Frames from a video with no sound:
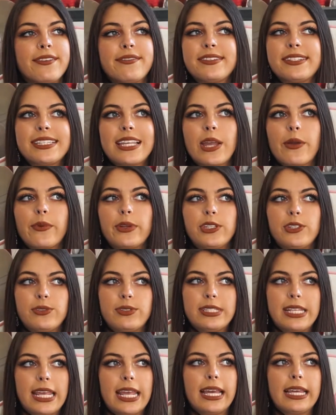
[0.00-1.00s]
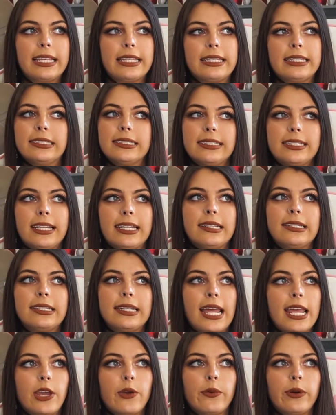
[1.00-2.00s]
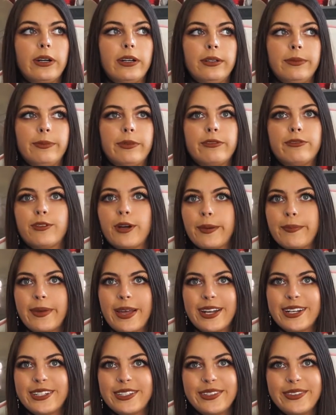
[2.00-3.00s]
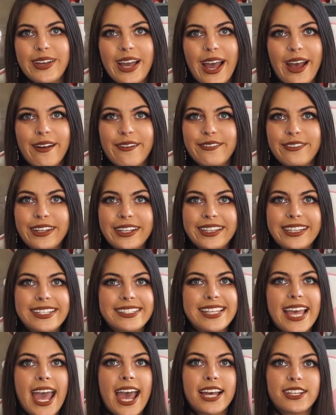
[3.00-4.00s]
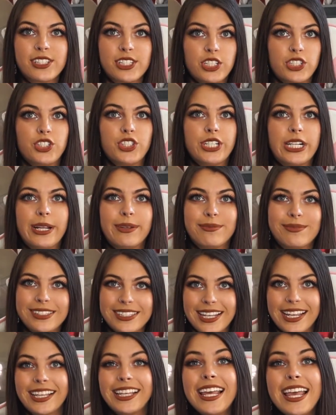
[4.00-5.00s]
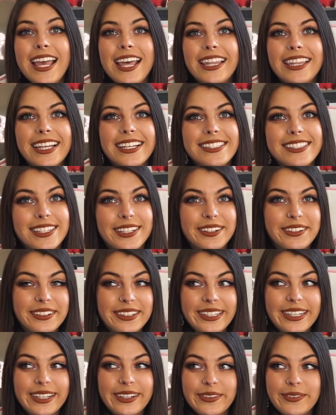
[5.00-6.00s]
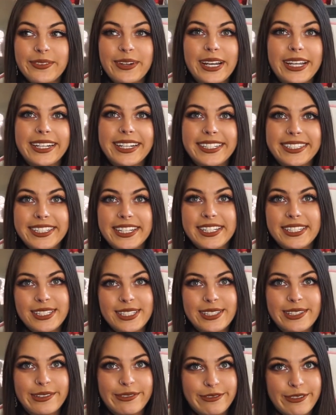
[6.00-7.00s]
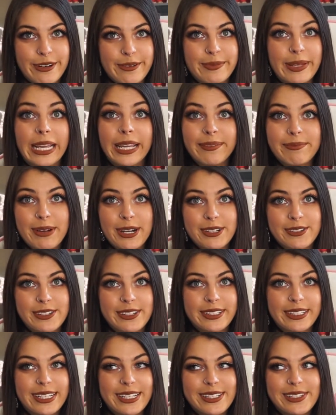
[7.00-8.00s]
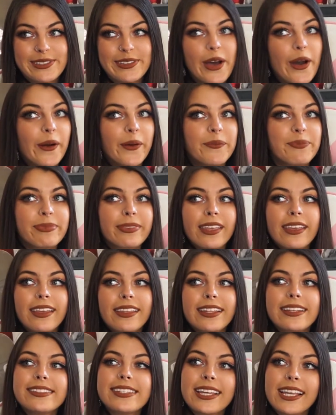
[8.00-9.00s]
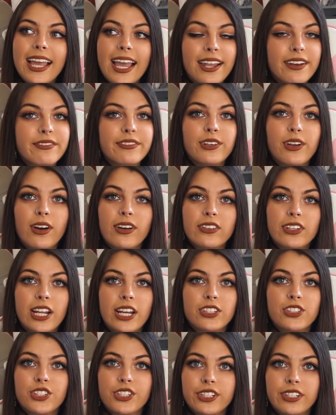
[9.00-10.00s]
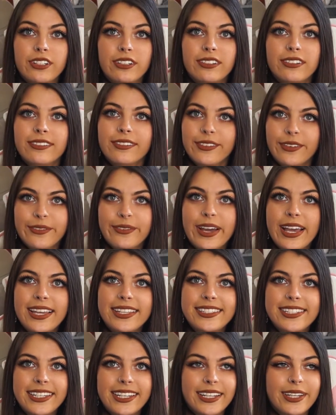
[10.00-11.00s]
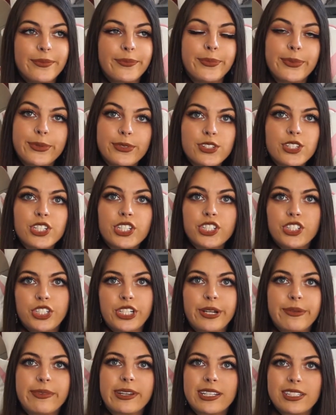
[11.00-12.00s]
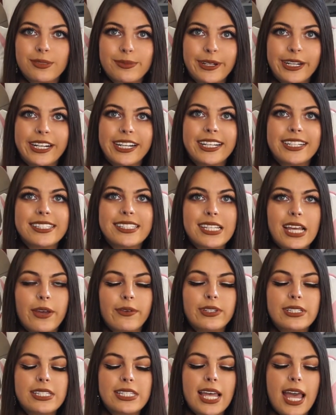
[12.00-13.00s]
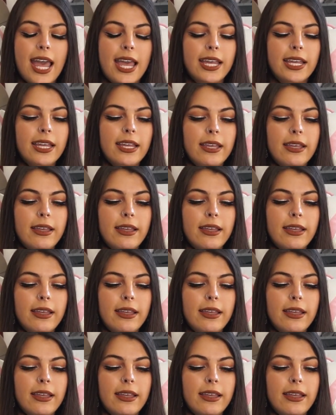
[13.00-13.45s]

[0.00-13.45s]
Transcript: of is like when you take like NyQuil before bed and you have like these acid dreams. Like that's literally what it does for me personally. So that's like kind of an all natural way to boost your dream experience, I would say.